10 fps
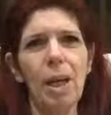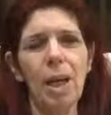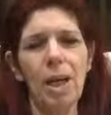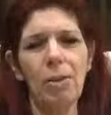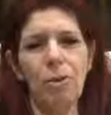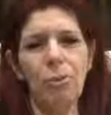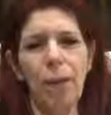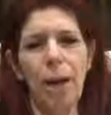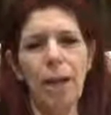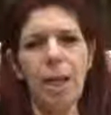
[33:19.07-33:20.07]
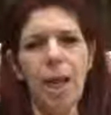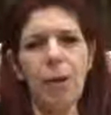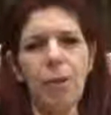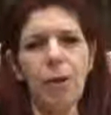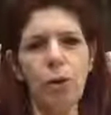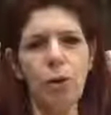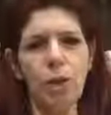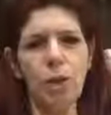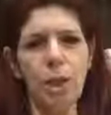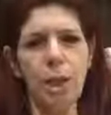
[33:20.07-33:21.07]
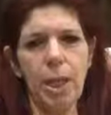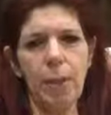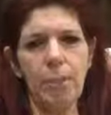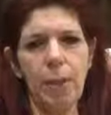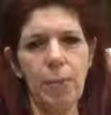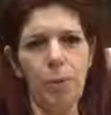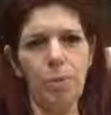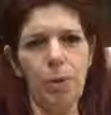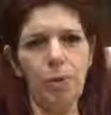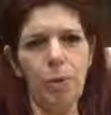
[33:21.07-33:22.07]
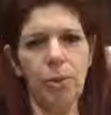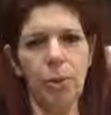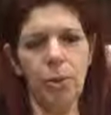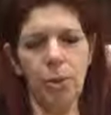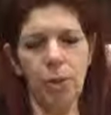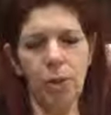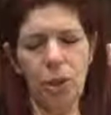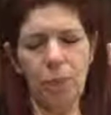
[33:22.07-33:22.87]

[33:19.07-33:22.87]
And Brian had the courage to get up there with me during the eulogy.